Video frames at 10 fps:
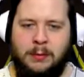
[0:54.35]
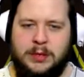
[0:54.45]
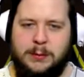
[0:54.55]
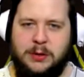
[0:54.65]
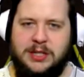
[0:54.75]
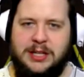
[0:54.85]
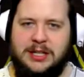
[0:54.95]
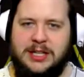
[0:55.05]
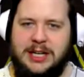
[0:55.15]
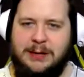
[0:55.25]
was mostly the
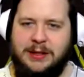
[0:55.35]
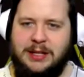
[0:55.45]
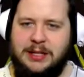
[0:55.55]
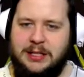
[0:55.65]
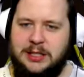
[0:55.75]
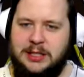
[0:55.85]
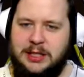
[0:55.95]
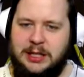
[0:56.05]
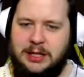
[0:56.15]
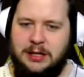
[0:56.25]
team, and then this is
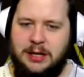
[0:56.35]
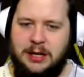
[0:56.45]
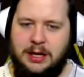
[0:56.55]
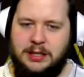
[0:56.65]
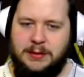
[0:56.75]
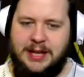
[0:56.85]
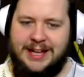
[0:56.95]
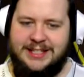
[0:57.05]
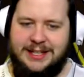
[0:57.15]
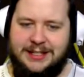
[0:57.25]
the some of the
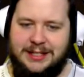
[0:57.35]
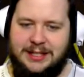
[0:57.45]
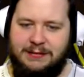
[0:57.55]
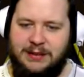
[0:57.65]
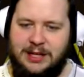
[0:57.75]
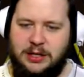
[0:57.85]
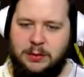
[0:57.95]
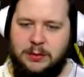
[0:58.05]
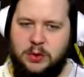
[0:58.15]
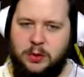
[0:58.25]
assets and stuff that they
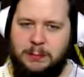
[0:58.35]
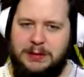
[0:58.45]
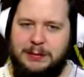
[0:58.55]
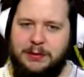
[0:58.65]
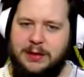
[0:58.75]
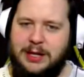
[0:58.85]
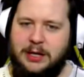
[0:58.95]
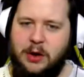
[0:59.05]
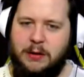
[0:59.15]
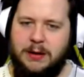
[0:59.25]
used, or the people that they
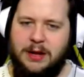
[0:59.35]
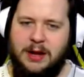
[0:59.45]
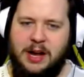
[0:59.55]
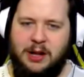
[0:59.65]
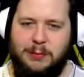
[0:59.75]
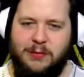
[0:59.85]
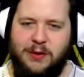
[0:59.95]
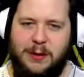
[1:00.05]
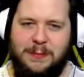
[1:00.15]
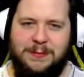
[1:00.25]
got help
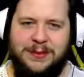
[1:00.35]
from.